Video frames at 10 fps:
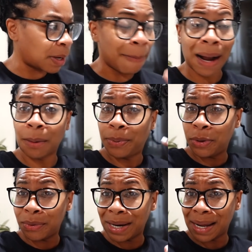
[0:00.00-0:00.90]
my
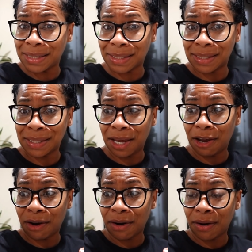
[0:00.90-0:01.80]
computer desk is
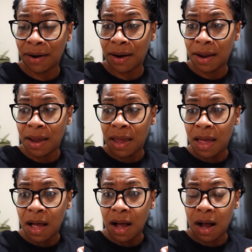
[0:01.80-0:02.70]
here
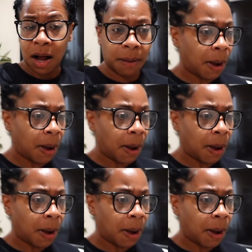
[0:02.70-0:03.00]
um,